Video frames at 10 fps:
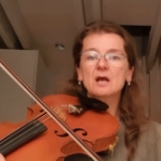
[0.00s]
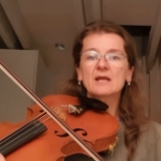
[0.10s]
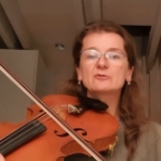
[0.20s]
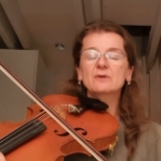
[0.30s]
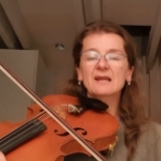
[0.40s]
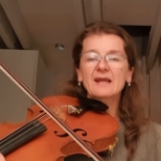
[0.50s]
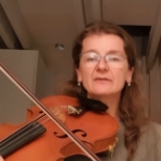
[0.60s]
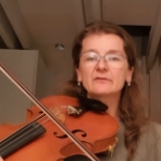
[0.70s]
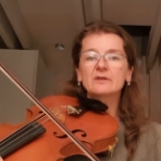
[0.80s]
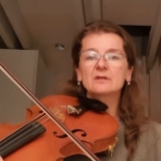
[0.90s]
and
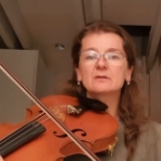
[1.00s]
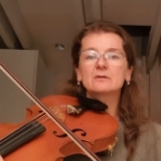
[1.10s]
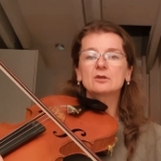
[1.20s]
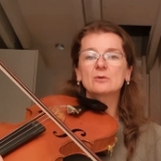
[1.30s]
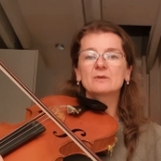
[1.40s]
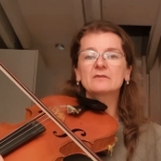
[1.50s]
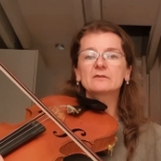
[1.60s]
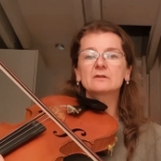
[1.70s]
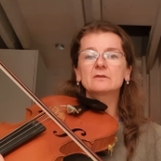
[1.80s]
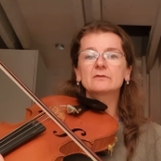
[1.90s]
relaxing your
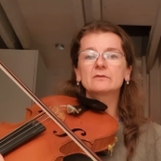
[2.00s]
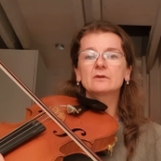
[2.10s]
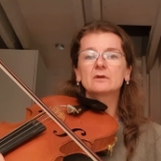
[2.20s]
muscles,